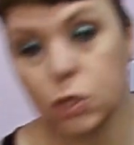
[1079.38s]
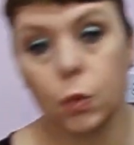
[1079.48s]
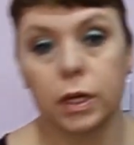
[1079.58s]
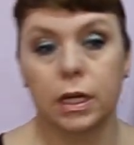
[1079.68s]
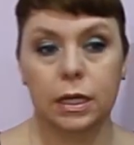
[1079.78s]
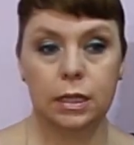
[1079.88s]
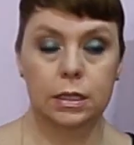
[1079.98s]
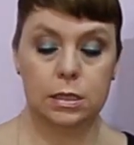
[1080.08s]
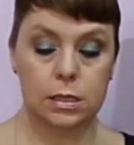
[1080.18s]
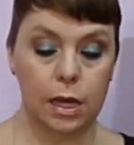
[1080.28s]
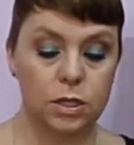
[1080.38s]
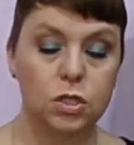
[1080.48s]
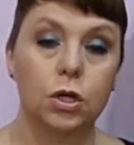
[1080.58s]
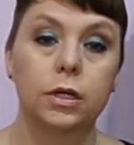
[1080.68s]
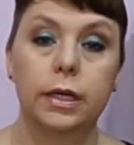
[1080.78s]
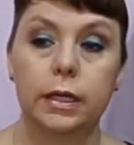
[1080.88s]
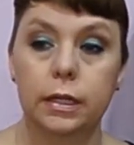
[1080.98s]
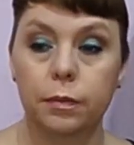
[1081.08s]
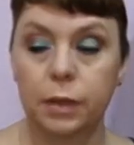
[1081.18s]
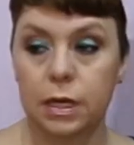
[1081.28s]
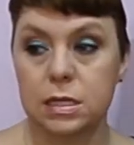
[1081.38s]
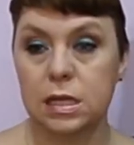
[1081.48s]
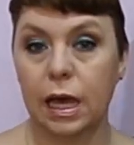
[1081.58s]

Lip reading: one is, I started because